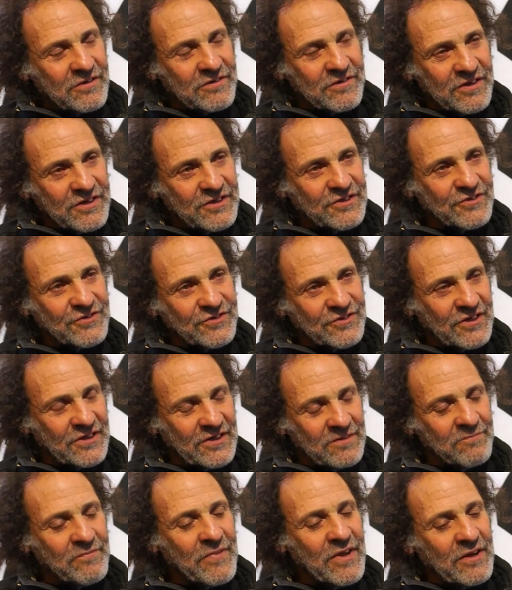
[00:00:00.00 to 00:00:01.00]
These
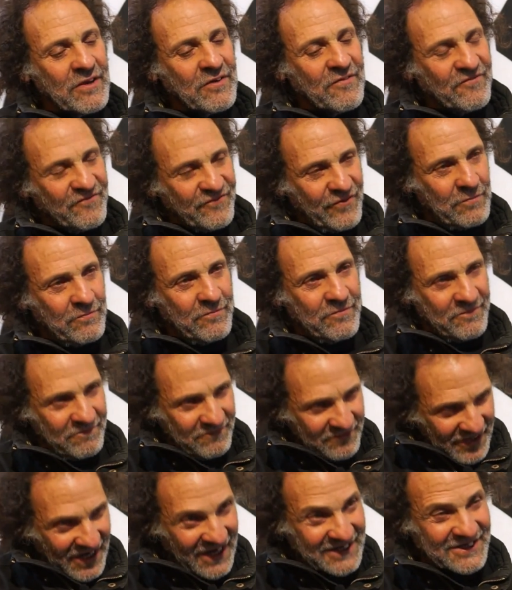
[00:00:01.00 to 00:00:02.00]
from
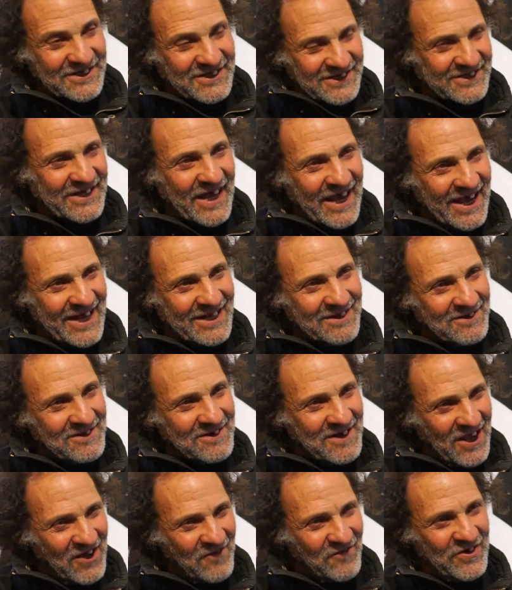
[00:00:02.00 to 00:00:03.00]
as a
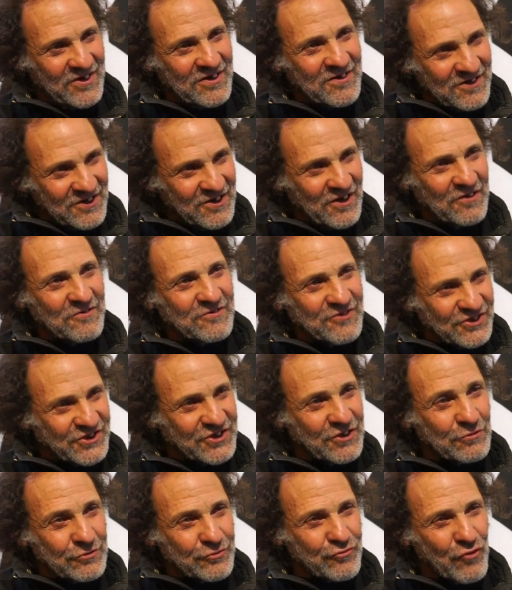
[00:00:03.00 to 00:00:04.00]
stand, having, you know,
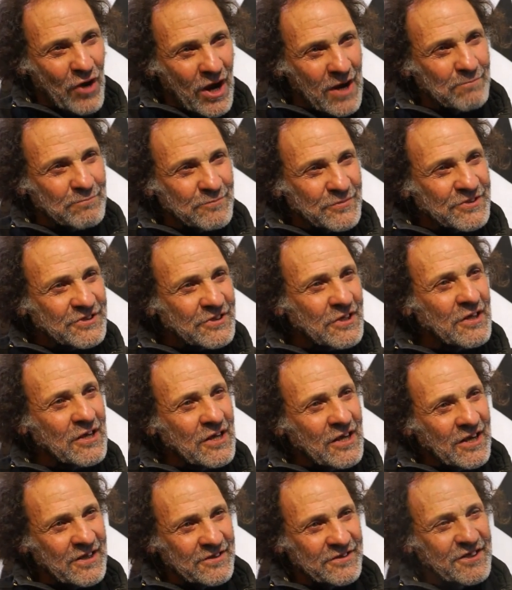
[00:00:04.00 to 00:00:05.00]
steel drums,
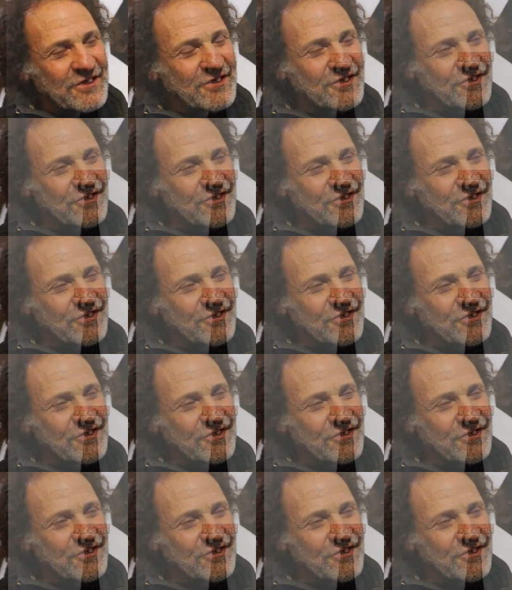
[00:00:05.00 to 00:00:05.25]
and these